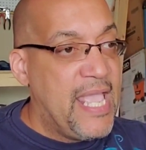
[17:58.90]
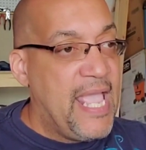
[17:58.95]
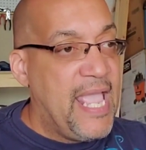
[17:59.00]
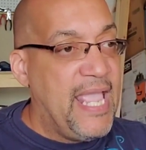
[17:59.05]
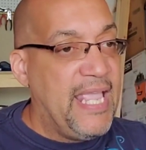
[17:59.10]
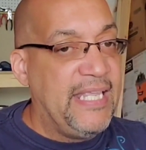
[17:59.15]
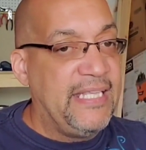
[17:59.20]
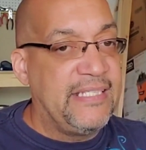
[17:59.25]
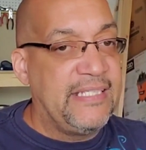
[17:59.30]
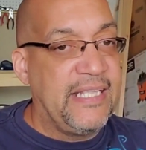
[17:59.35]

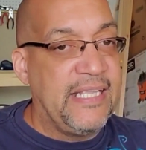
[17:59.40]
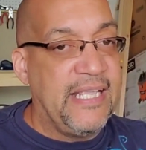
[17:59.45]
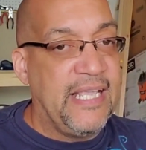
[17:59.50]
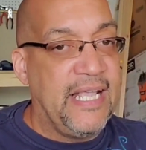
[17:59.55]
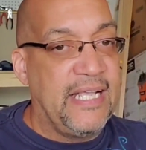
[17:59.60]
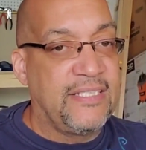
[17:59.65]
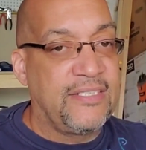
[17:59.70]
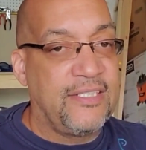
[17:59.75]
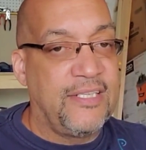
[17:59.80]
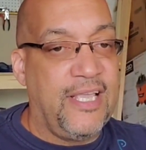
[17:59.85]
And
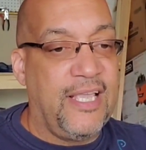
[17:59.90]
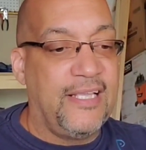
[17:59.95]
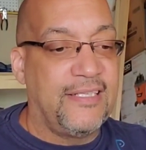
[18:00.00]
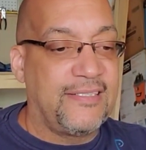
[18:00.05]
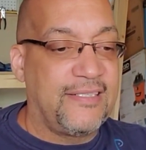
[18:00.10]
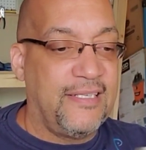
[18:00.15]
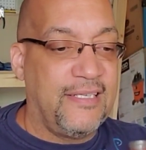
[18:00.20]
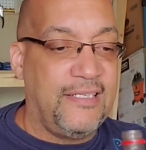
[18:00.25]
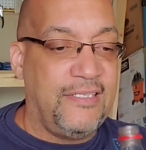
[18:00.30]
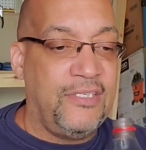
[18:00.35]
I
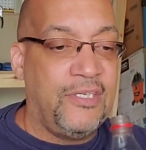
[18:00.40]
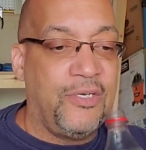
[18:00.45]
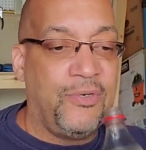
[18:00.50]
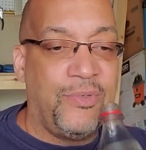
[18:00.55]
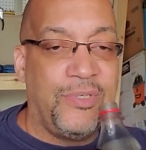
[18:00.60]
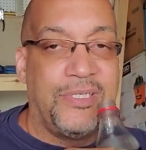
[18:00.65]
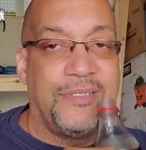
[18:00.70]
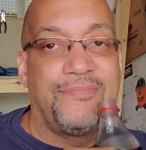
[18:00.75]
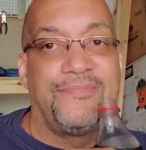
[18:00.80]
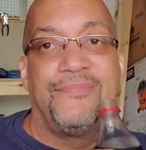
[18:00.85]
said, "You know
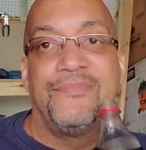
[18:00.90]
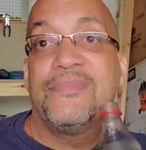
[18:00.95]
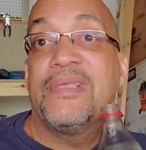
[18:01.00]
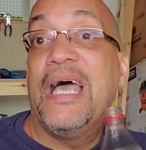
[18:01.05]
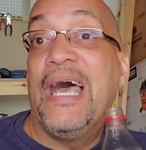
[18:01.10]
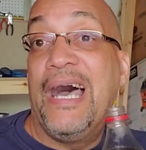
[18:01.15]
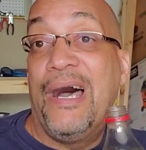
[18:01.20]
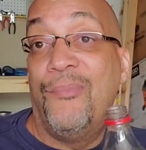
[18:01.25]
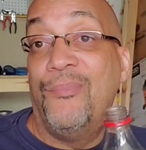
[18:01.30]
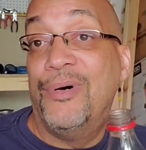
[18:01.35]
what?
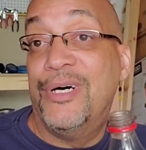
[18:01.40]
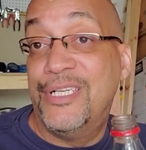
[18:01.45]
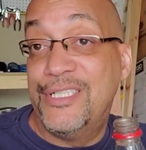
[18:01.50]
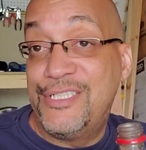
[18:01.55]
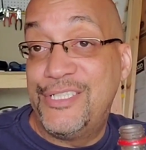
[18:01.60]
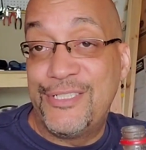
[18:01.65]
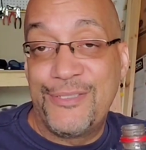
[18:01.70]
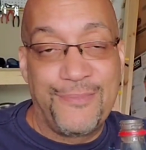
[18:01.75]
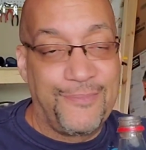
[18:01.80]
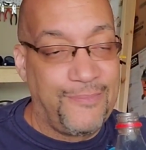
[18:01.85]
How much?"